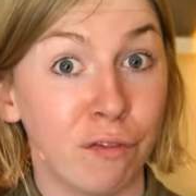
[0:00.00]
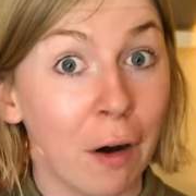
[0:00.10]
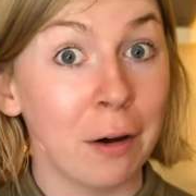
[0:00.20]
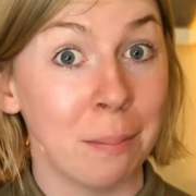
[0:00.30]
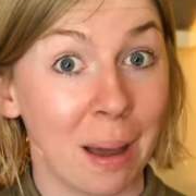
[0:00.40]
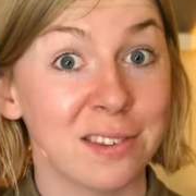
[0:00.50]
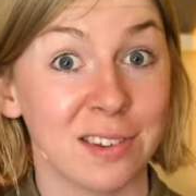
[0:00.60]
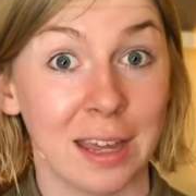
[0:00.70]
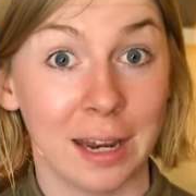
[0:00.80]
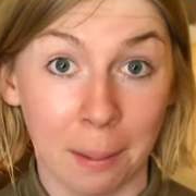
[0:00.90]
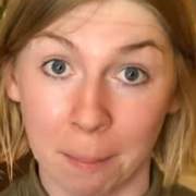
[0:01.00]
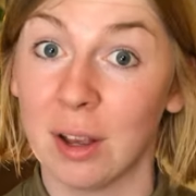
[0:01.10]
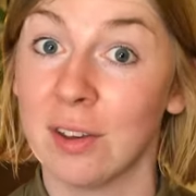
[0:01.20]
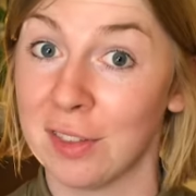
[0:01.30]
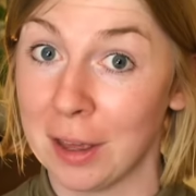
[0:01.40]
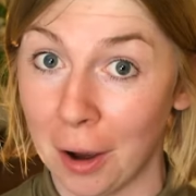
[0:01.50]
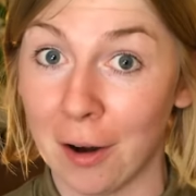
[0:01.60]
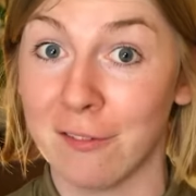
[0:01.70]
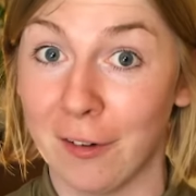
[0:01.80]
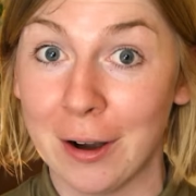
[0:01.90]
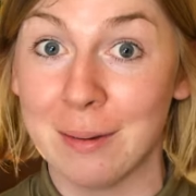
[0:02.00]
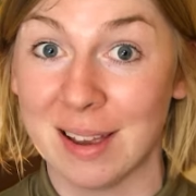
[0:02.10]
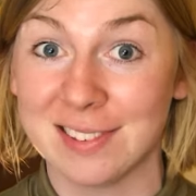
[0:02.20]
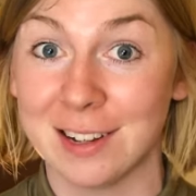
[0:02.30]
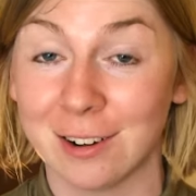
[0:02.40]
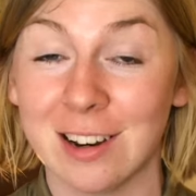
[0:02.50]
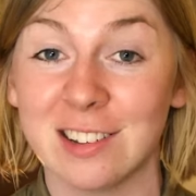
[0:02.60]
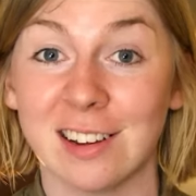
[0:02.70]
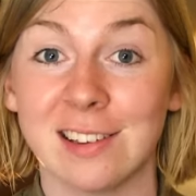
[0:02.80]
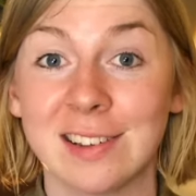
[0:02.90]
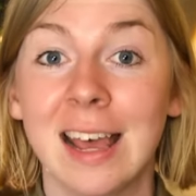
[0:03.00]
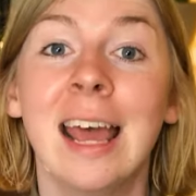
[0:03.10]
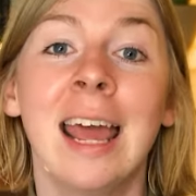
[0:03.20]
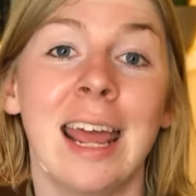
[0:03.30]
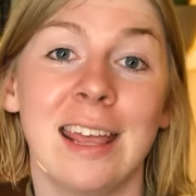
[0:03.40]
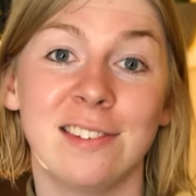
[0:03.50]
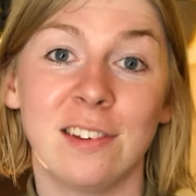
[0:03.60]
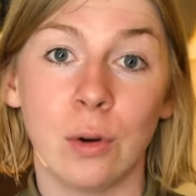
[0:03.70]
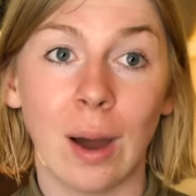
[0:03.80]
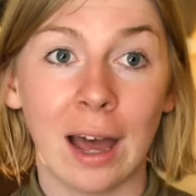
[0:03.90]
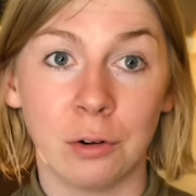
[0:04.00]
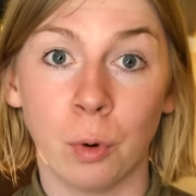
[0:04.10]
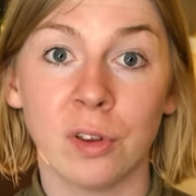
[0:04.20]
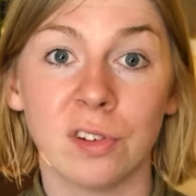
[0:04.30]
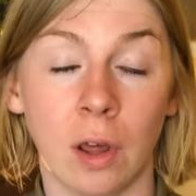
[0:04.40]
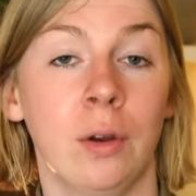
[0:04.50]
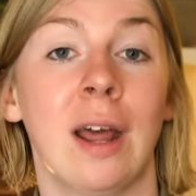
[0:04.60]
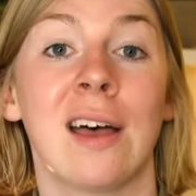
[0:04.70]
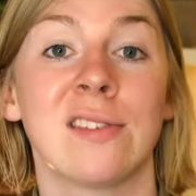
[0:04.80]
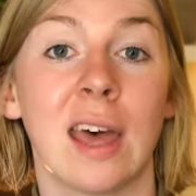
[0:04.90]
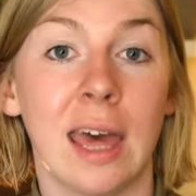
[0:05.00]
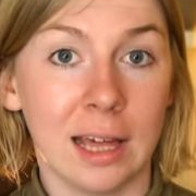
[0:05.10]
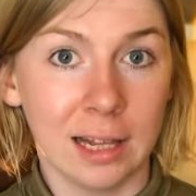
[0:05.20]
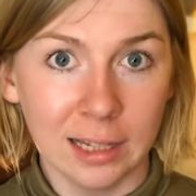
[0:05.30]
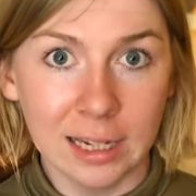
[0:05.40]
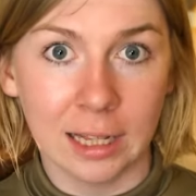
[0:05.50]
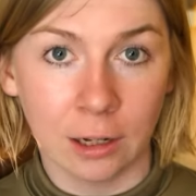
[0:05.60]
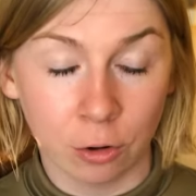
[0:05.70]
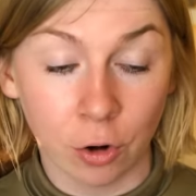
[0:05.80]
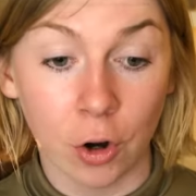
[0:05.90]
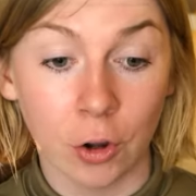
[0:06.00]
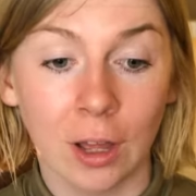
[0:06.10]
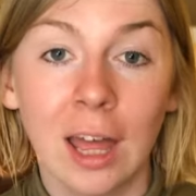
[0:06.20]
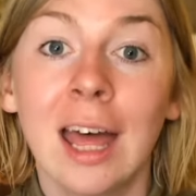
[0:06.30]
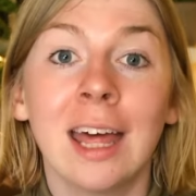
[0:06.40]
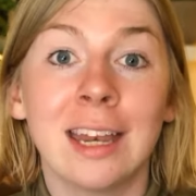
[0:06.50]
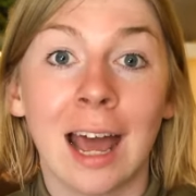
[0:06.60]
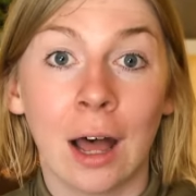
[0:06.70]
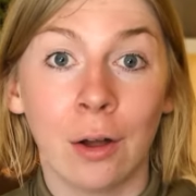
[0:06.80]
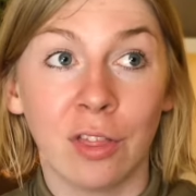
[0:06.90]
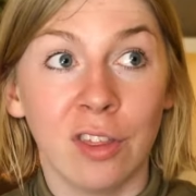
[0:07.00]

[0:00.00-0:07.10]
very messy in it, because they are very messy creatures, is to add what's known as a cleaning crew. Now,